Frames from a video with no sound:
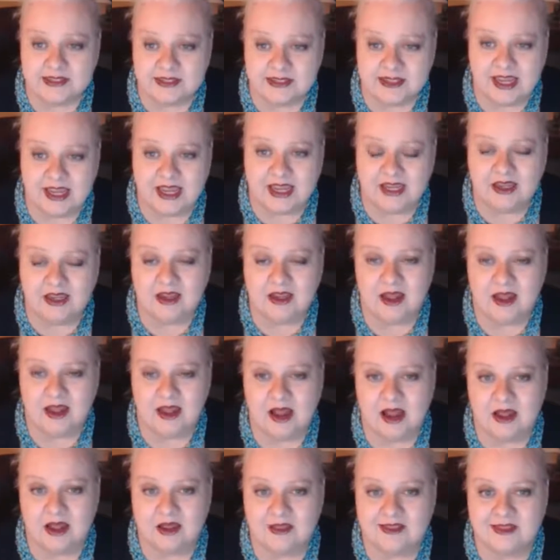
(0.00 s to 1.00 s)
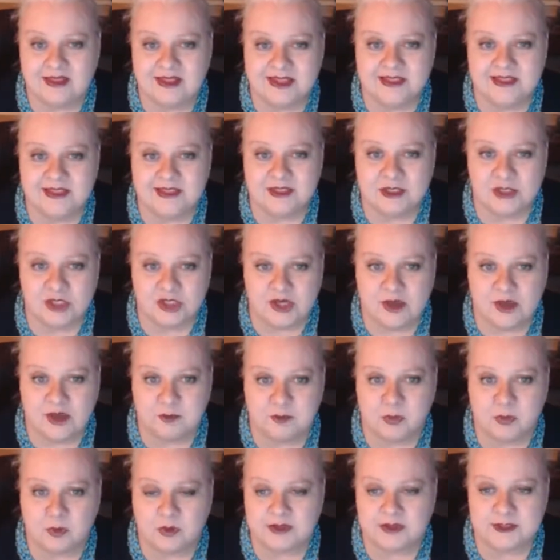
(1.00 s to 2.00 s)
see, this
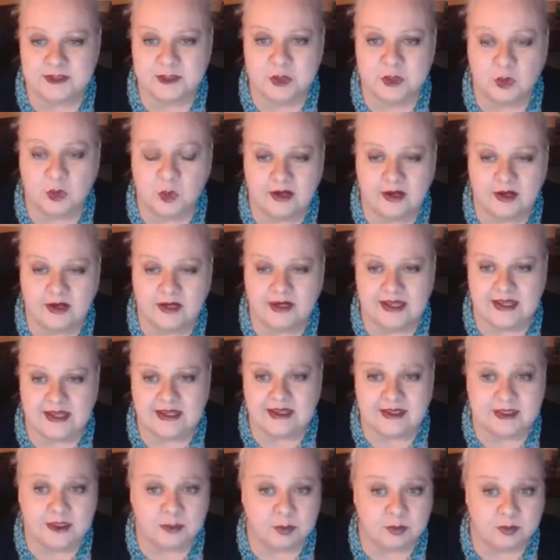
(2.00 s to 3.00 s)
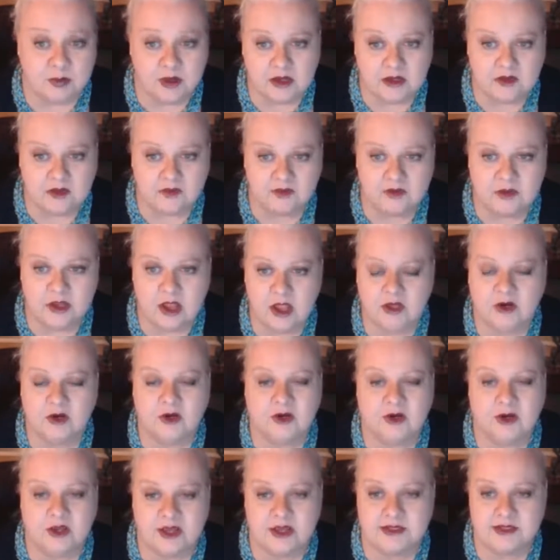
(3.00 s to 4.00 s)
shape or this quantity, this bucket of
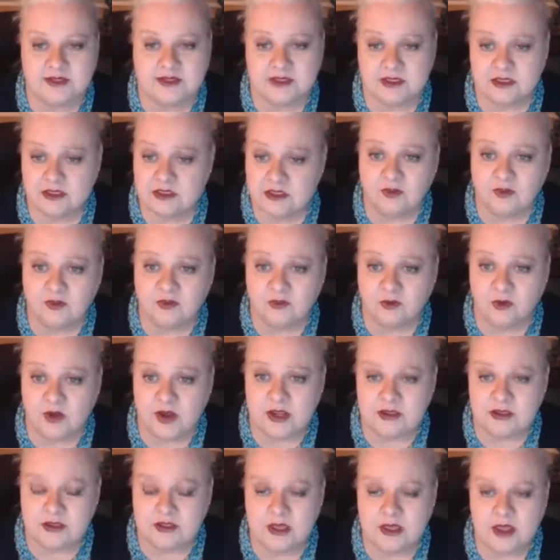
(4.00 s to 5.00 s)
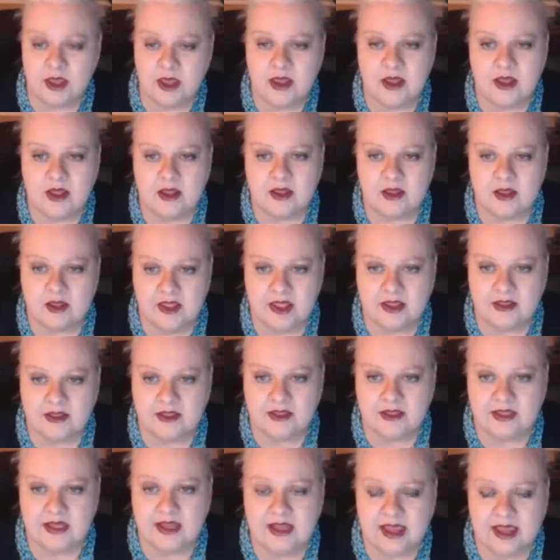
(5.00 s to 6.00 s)
color is different
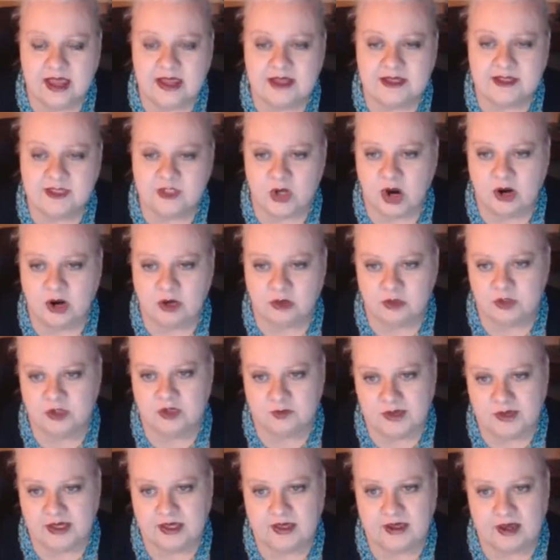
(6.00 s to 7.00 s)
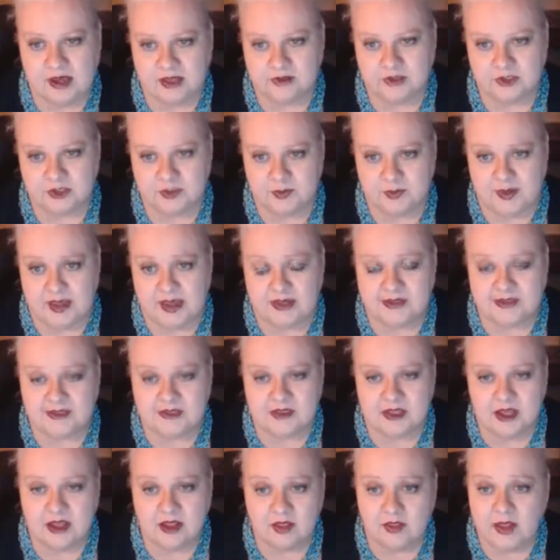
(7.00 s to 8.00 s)
than the sRGB color
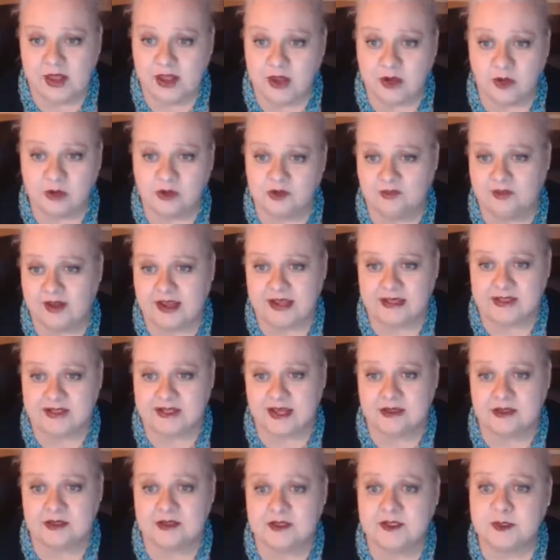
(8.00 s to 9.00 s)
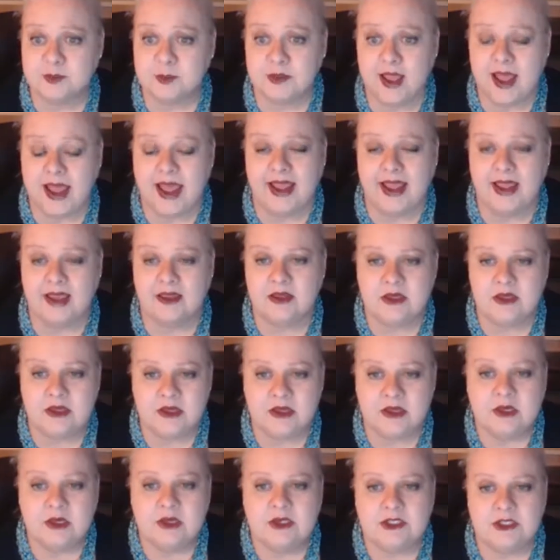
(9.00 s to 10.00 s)
space that your device can display.
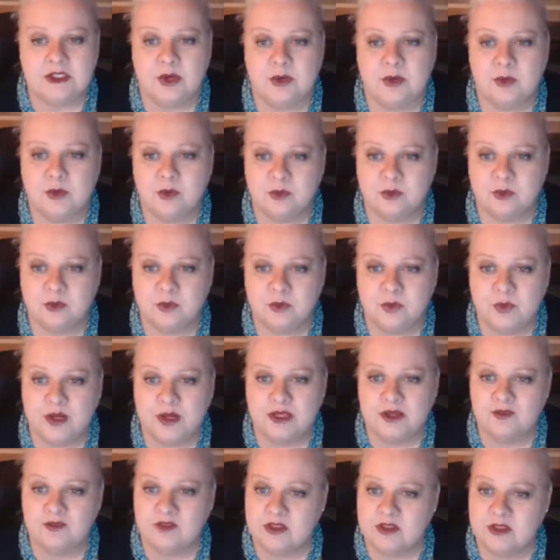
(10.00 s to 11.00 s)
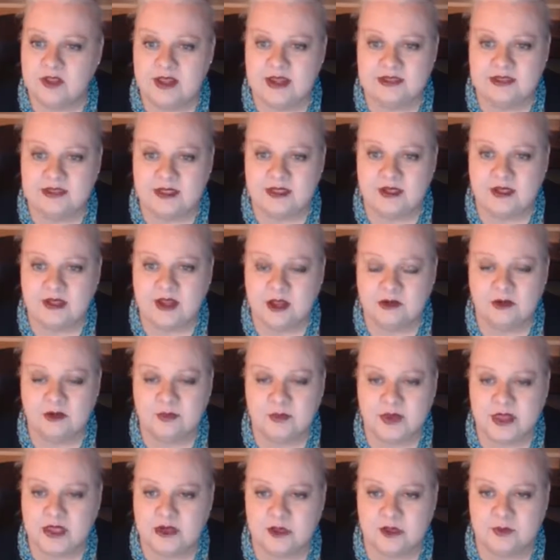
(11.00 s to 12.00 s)
So one of the things that
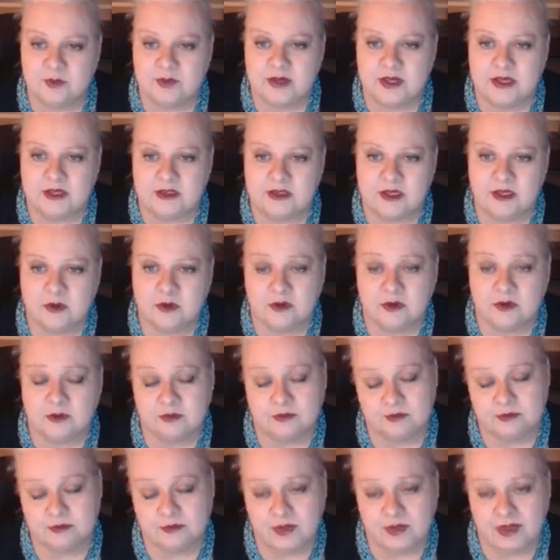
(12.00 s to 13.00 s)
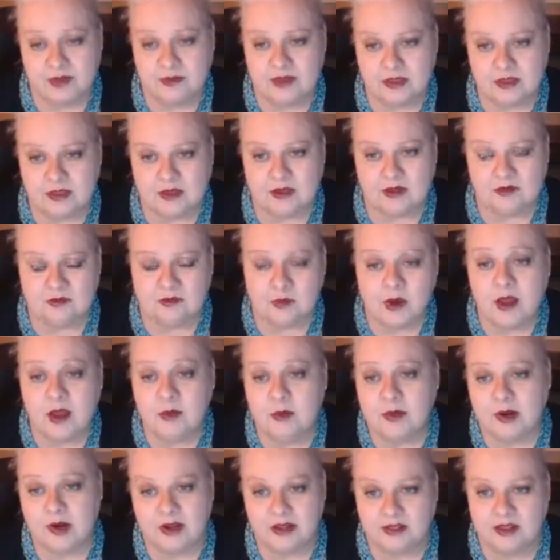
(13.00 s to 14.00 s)
color management, well, maybe the
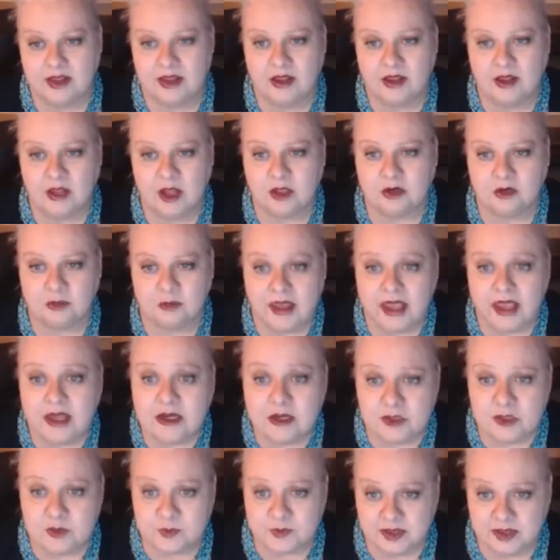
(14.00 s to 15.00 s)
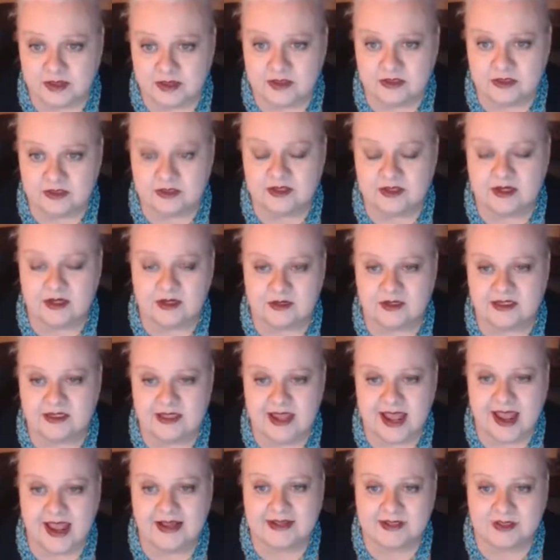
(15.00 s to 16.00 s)
primary thing, color management, the
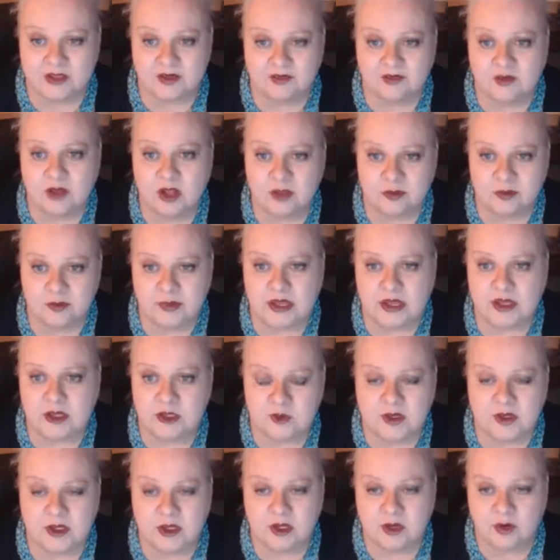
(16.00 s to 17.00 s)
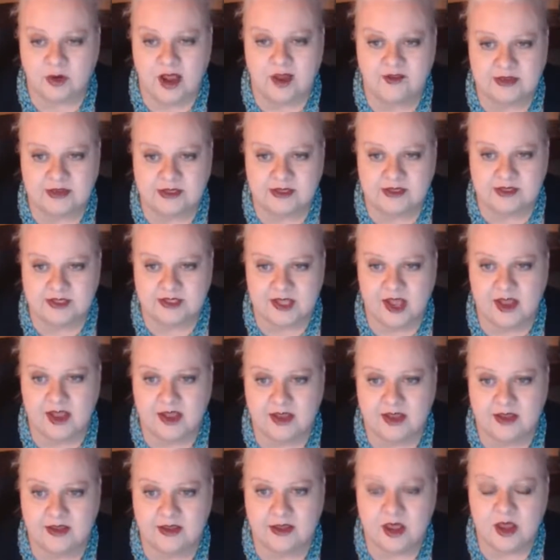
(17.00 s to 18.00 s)
task of color management in graphic
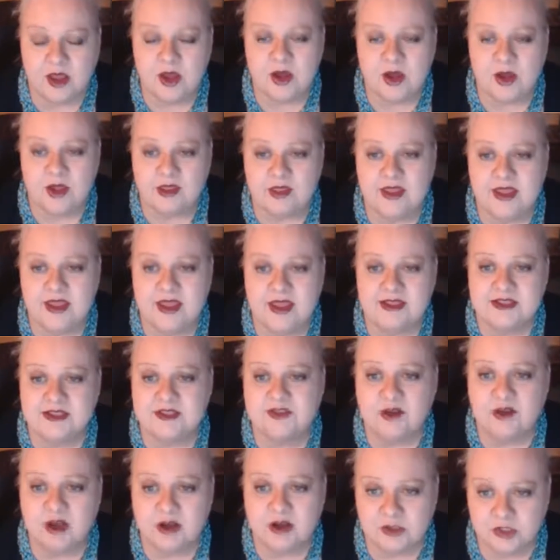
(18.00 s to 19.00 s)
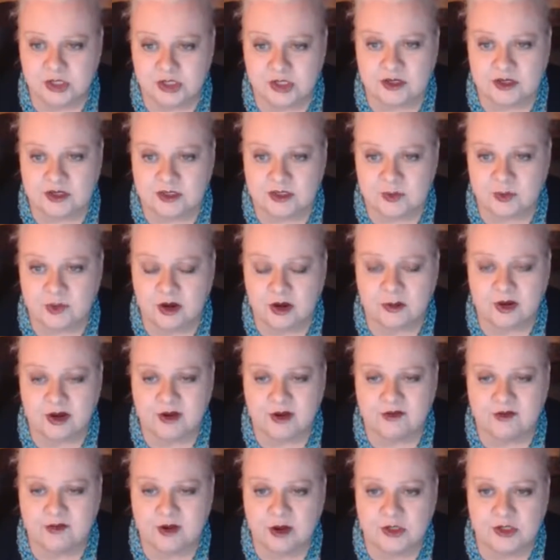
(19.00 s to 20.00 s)
design, its function, its
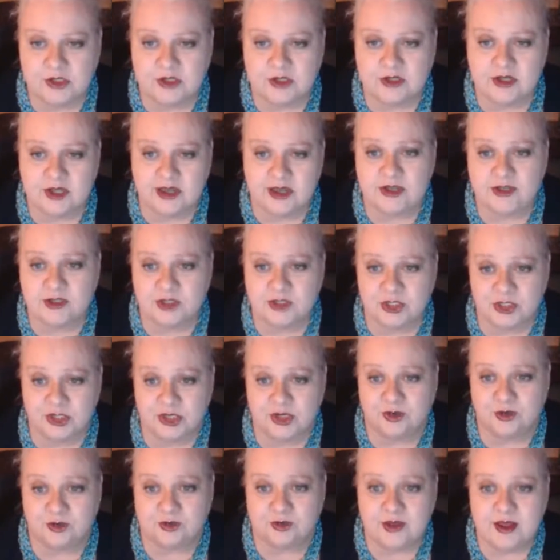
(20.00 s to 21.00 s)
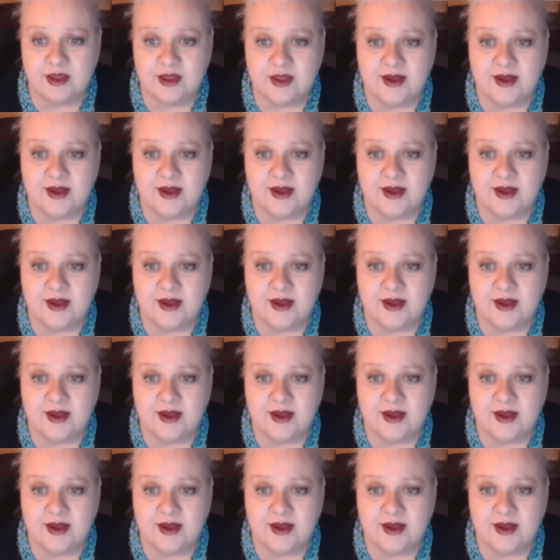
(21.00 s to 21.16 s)
primary function is to